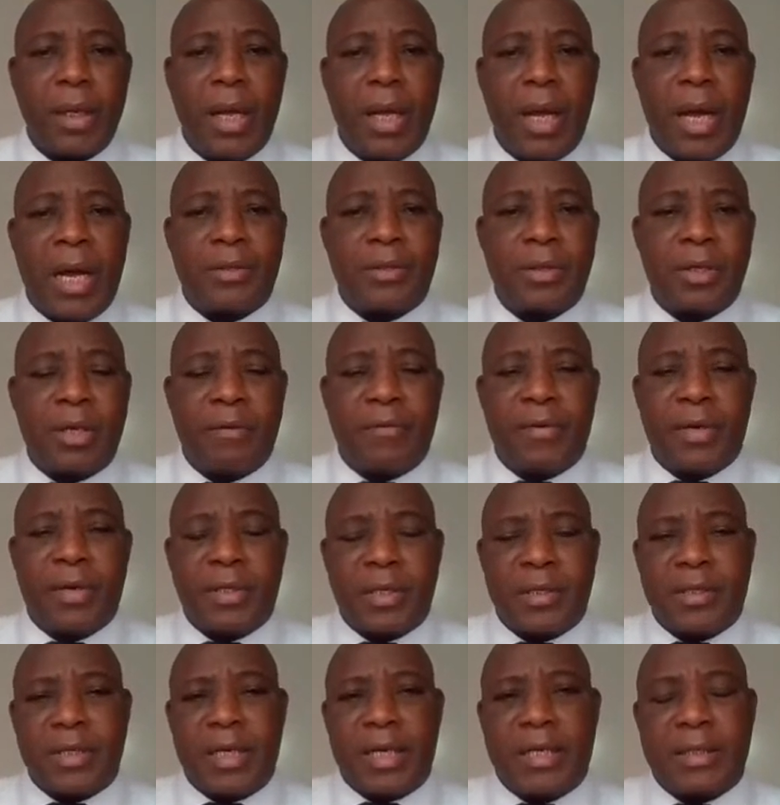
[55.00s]
to give us a
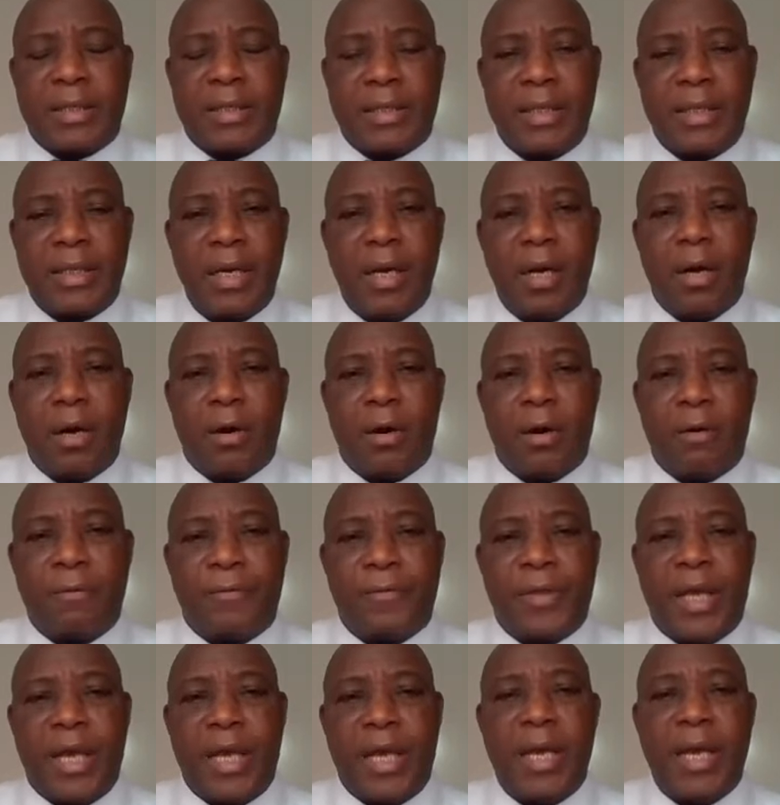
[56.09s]
sense of
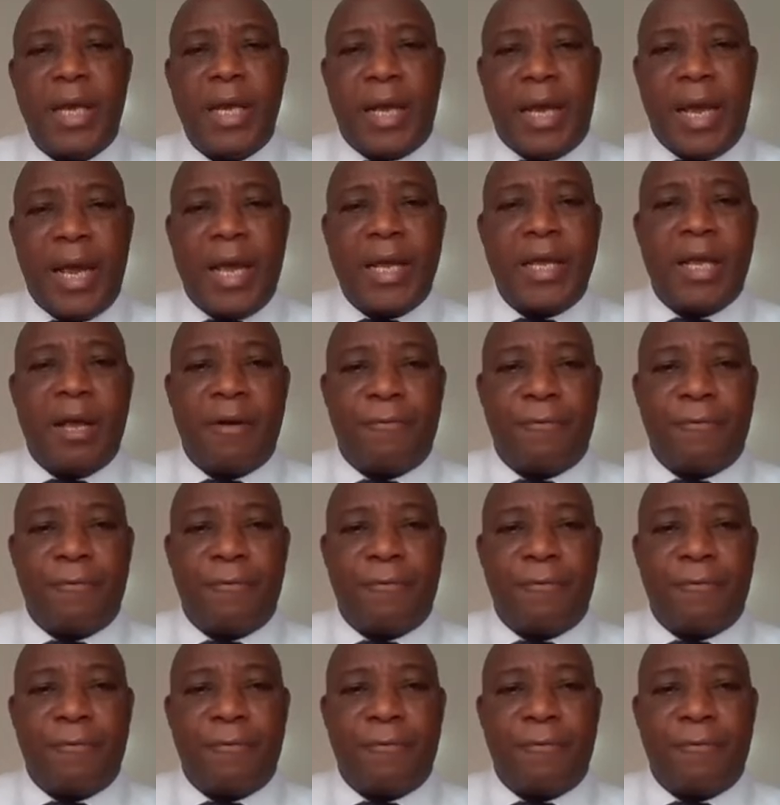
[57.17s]
the Kenya